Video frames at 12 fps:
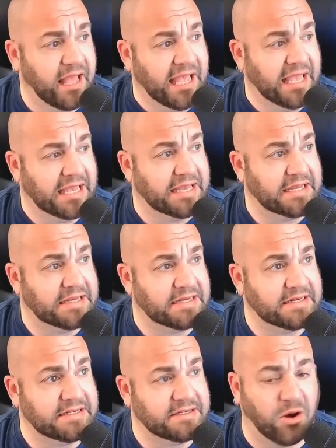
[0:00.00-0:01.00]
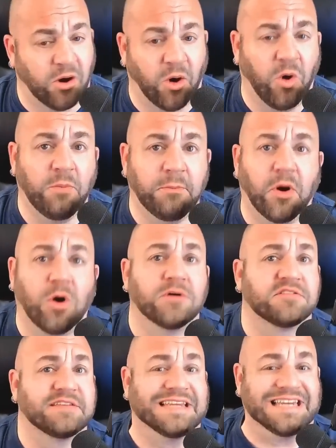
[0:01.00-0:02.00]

and almost